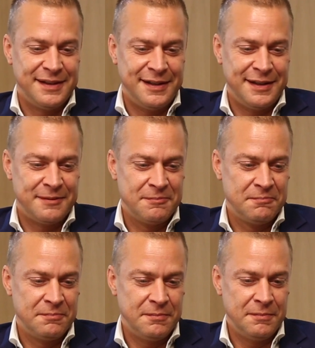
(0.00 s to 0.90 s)

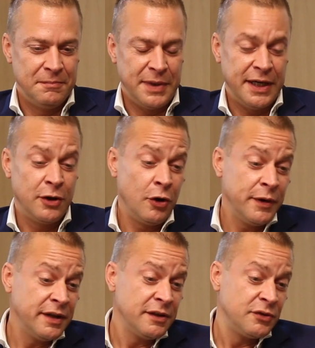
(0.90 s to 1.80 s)
By
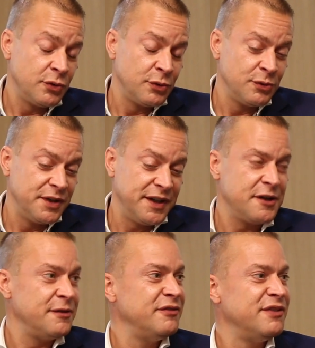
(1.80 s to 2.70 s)
going to the
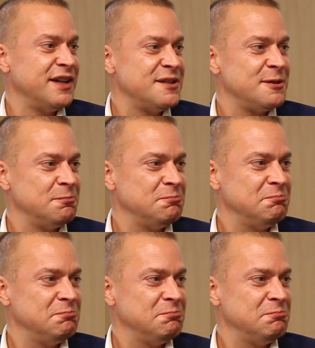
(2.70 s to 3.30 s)
other events.